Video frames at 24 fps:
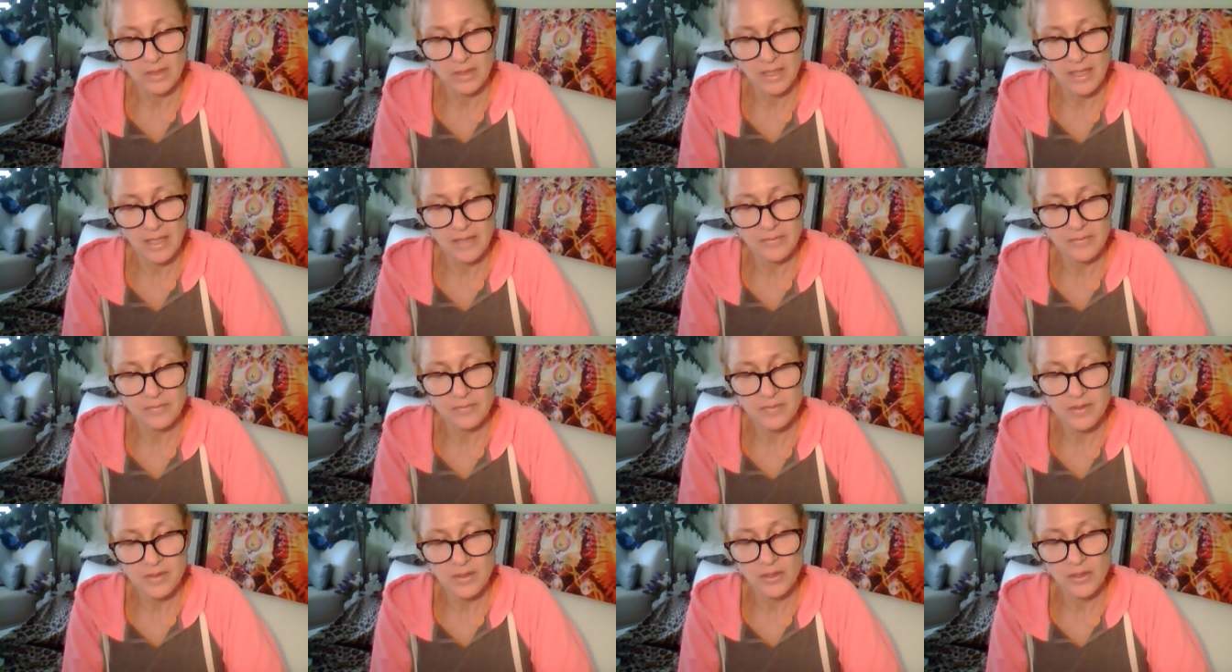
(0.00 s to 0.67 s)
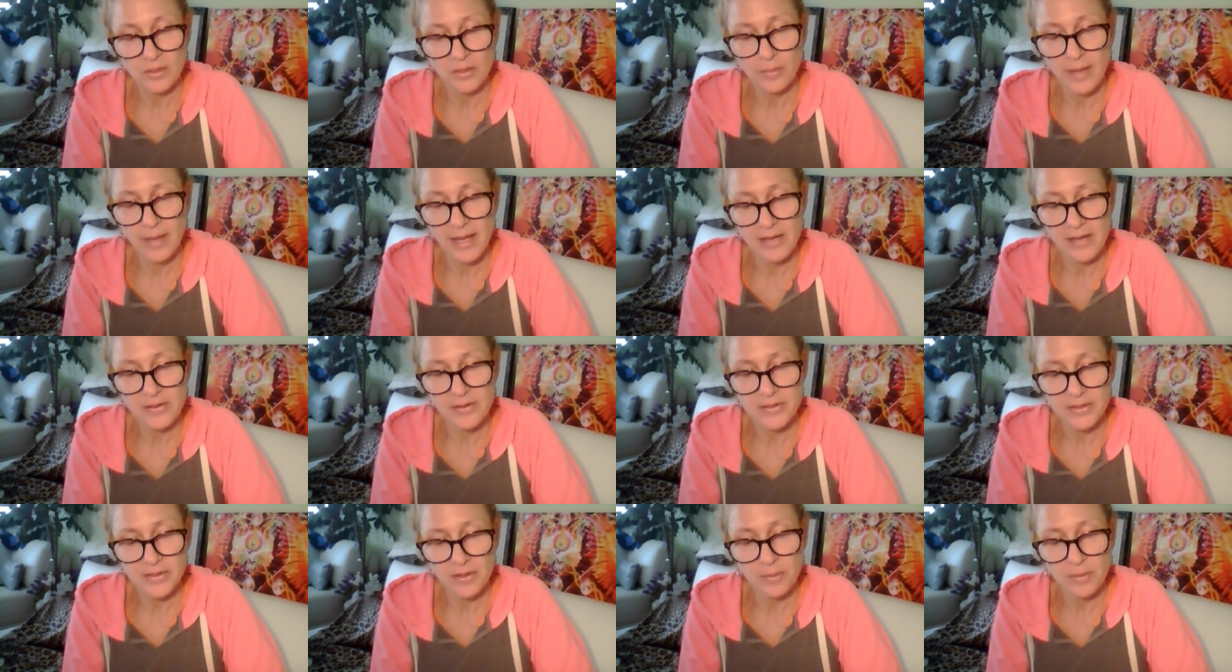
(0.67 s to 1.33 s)
Okay, so your
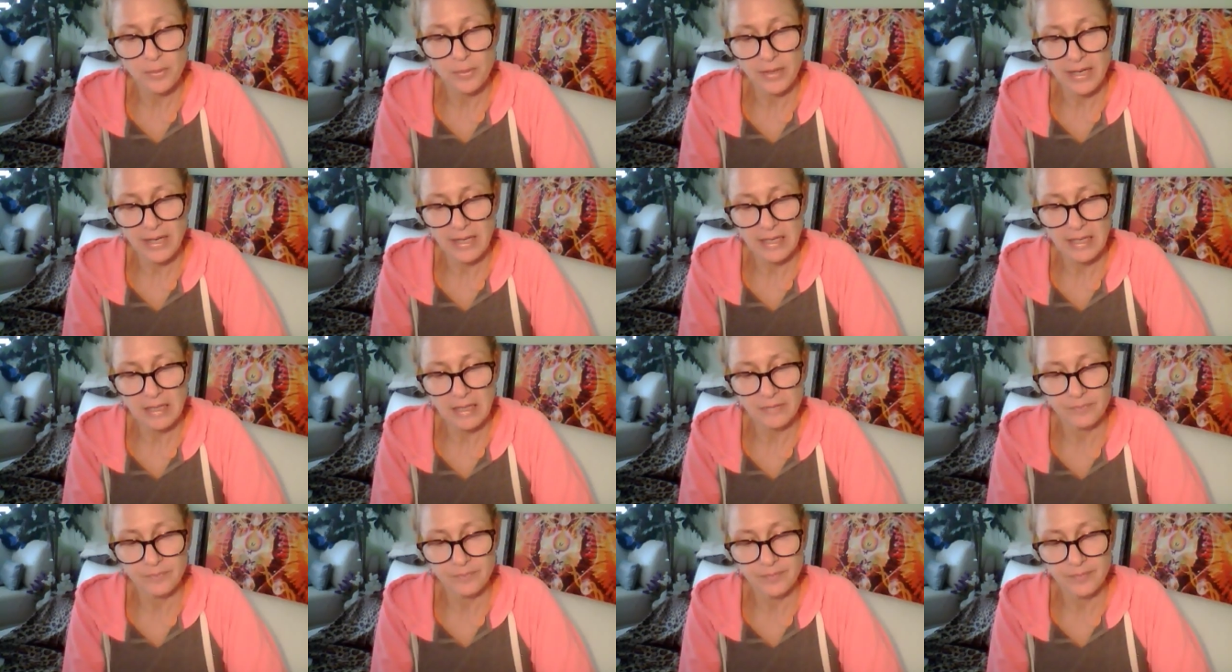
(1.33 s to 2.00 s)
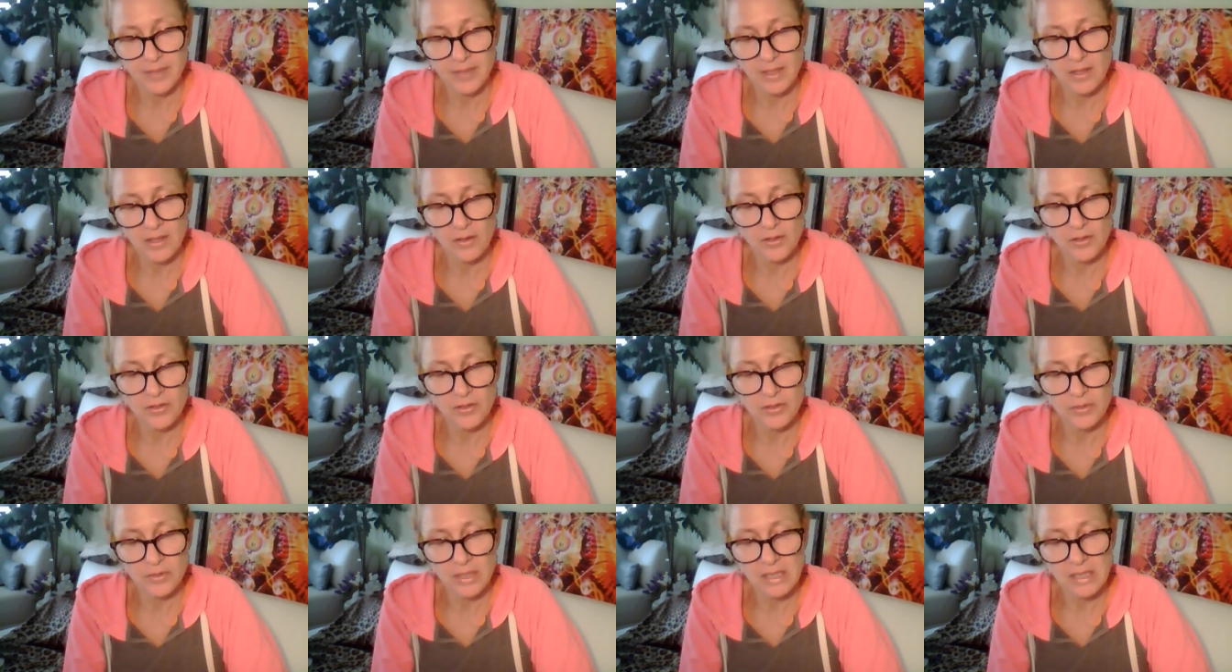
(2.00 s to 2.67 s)
patterns are breaking. You know,
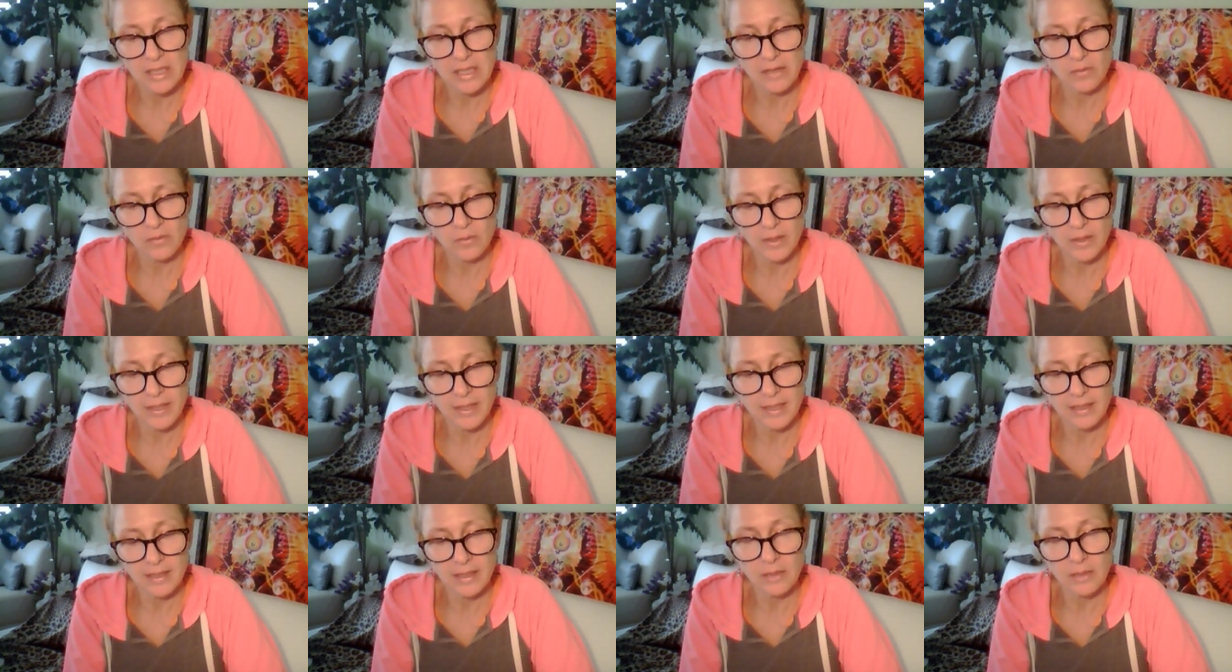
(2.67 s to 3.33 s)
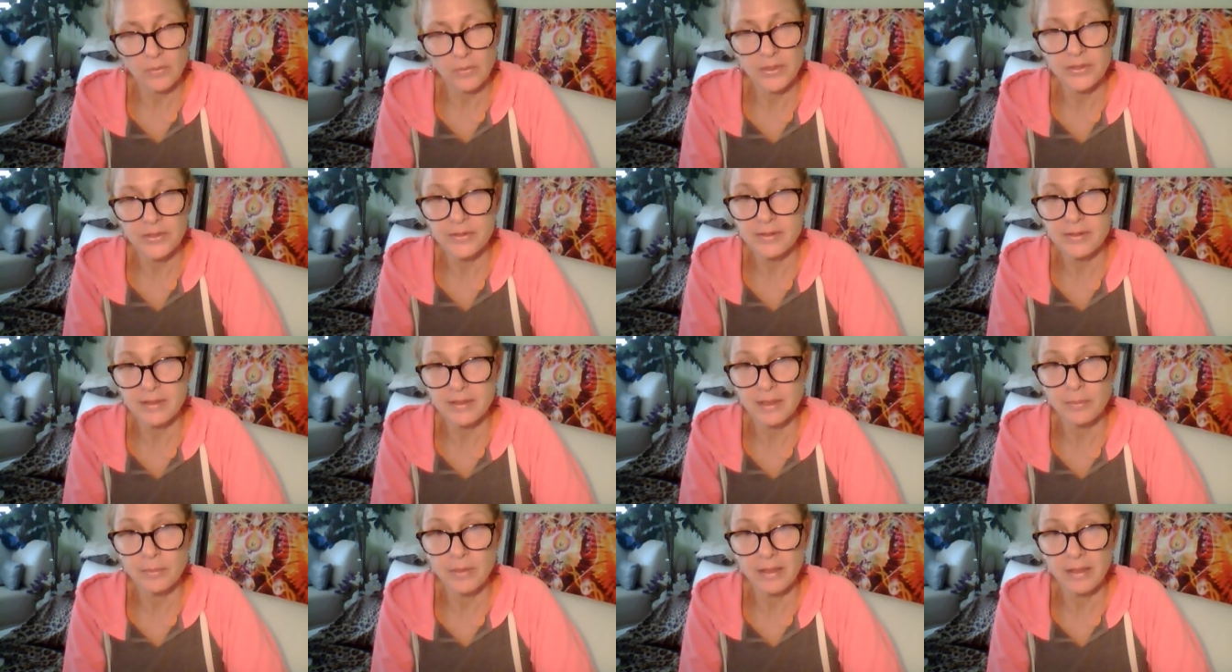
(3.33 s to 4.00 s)
you're doing a lot of work at night when you're
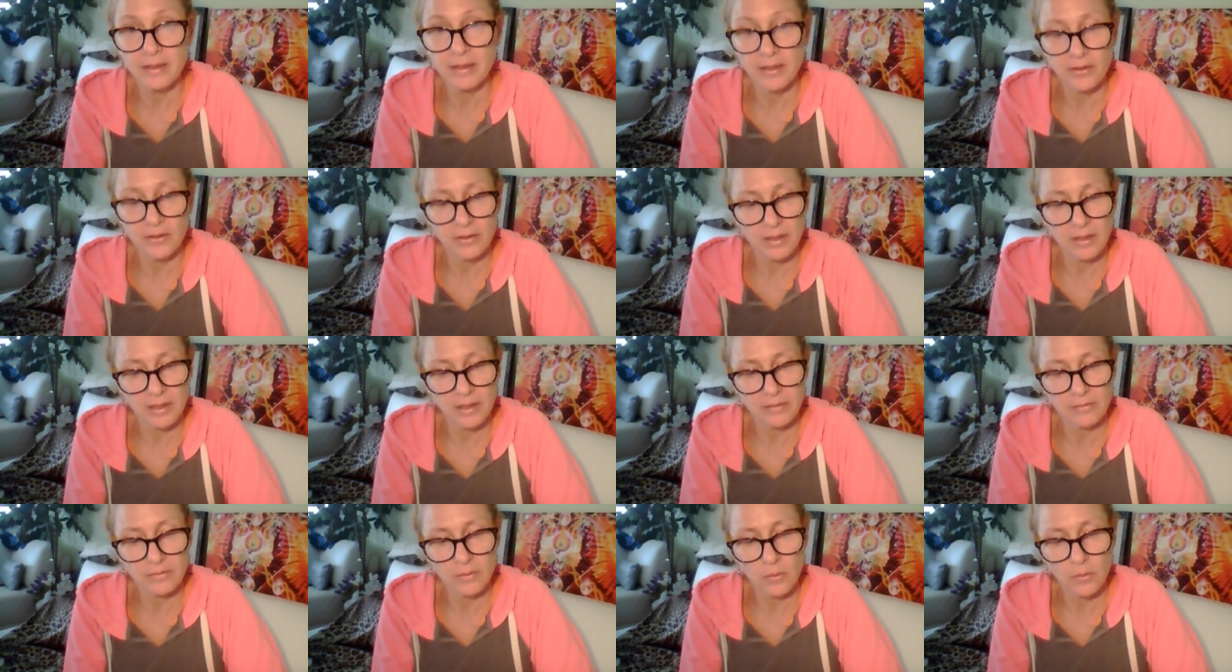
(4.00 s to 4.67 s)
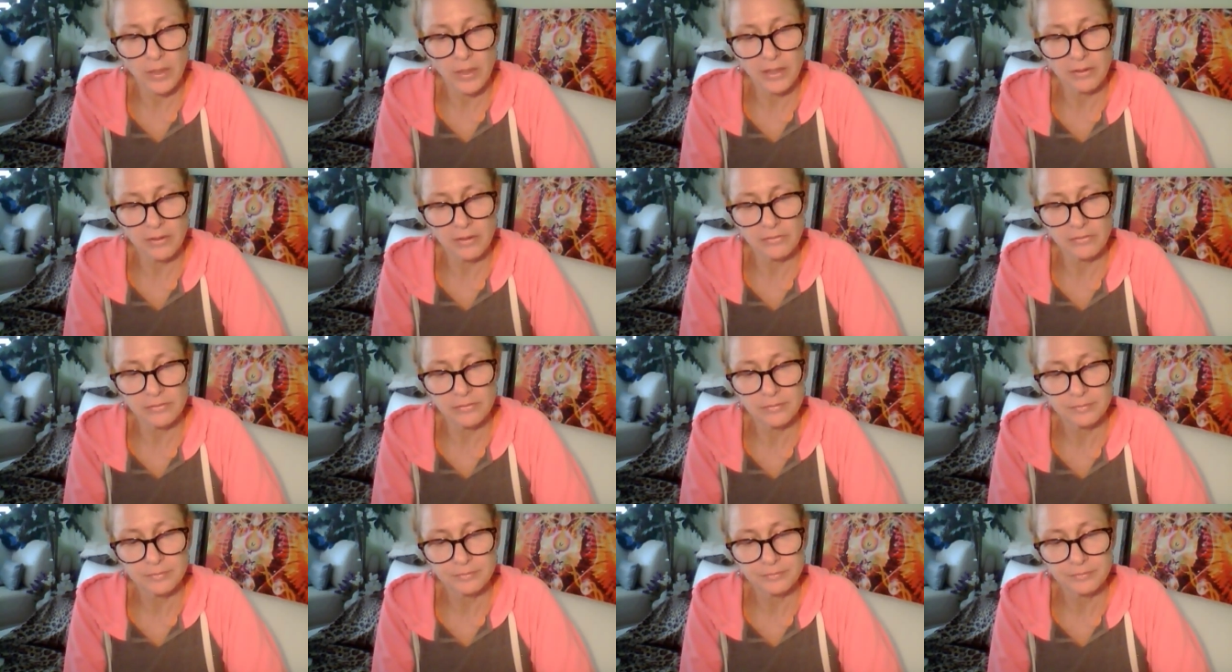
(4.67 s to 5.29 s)
sleeping that you're not even aware of.